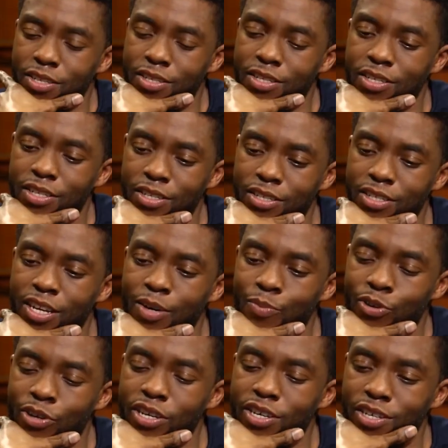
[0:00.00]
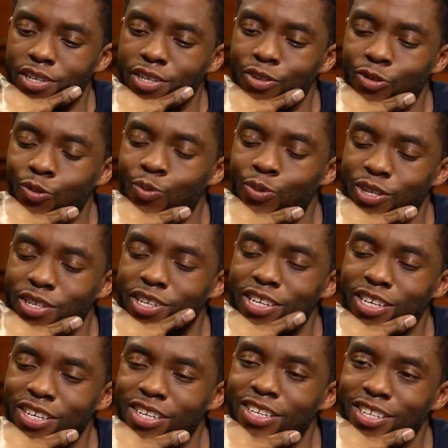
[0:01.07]
to see John Boyega a little bit.
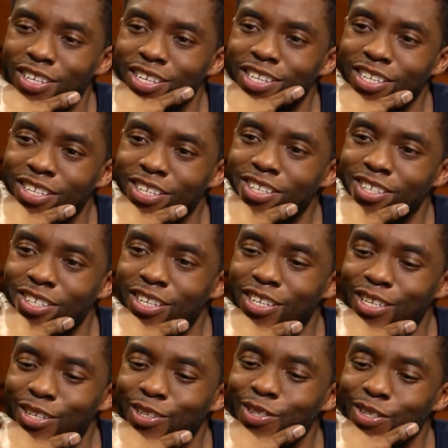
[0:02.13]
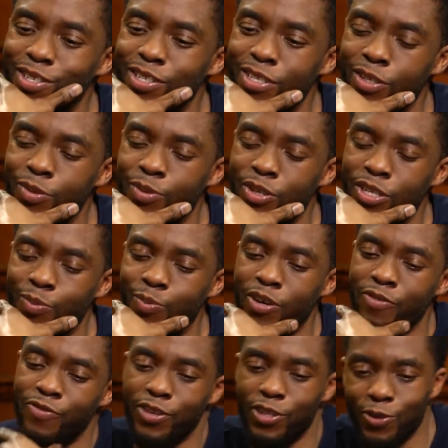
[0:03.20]
Yeah. He's my
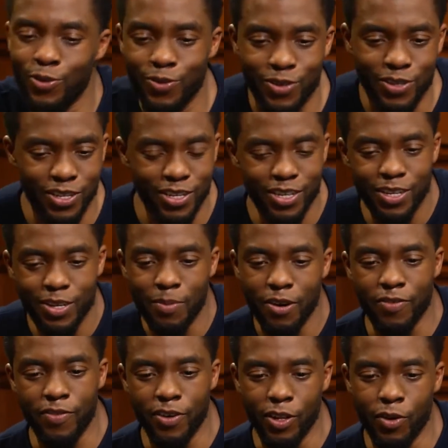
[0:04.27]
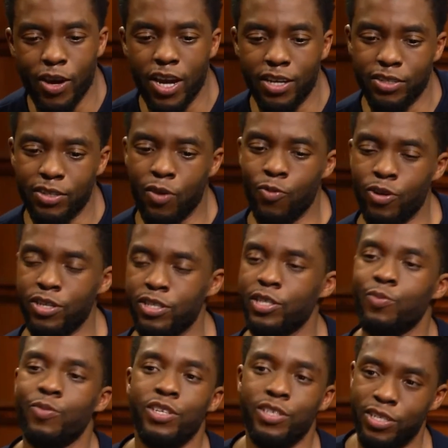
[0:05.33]
fellow actor. I want to see
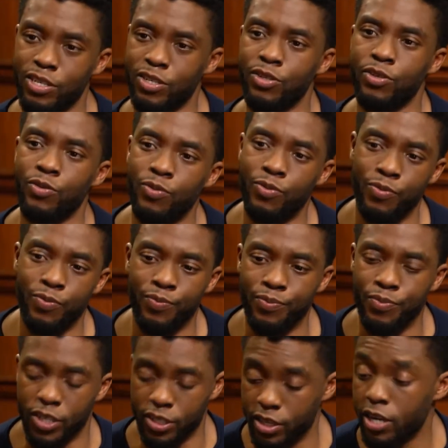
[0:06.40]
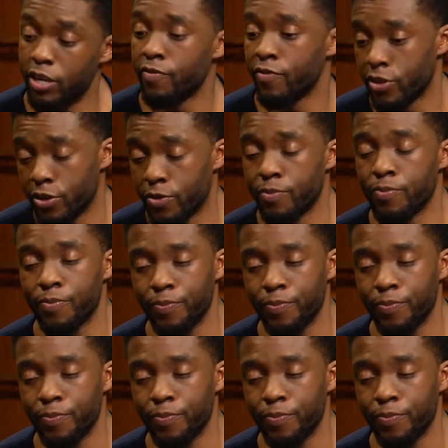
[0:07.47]
what he's gonna do. Excited for him.